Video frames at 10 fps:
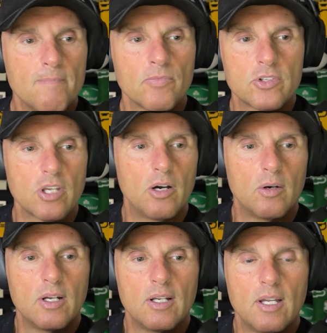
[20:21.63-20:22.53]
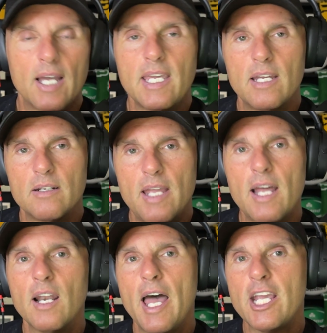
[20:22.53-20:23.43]
So again, hit
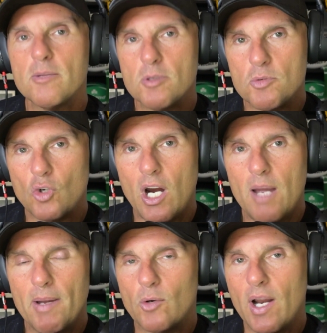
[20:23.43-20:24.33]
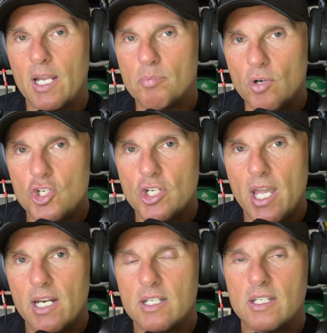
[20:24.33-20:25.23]
like and subscribe. I greatly
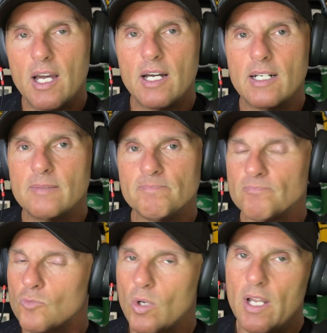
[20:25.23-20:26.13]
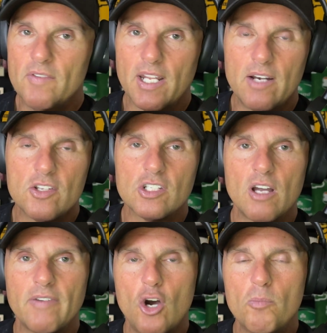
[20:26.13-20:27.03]
appreciate it. Really love to get into this
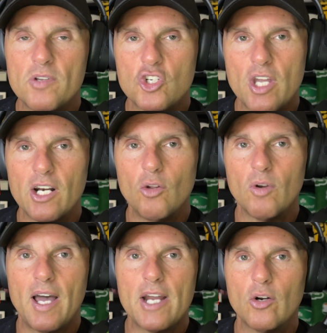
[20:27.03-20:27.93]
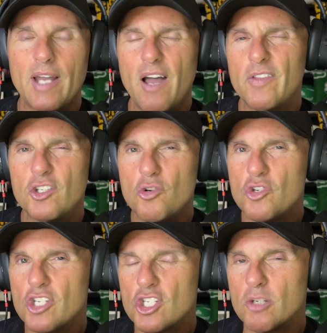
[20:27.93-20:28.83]
stuff. I hope this shed a little light on how the two
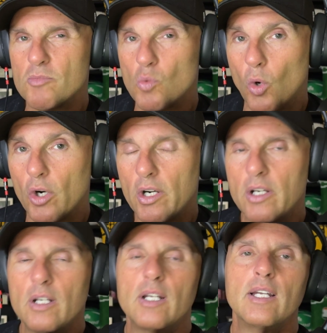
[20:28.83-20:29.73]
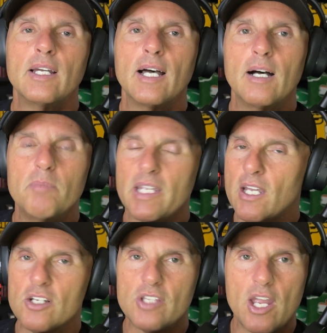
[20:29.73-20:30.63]
systems work,
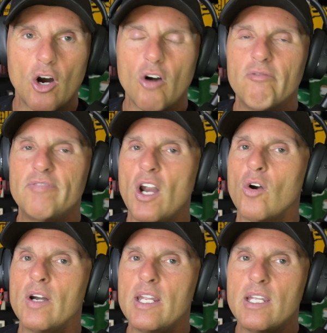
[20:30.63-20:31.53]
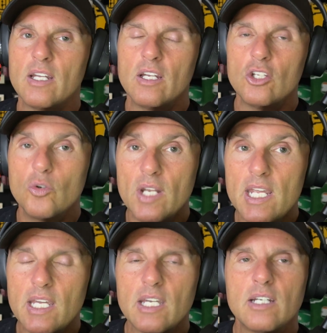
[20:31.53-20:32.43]
because they are very
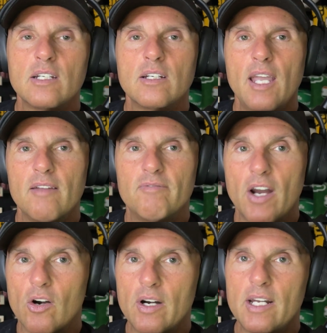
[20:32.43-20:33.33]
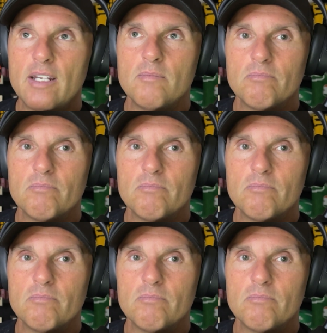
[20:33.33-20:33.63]
unique and they're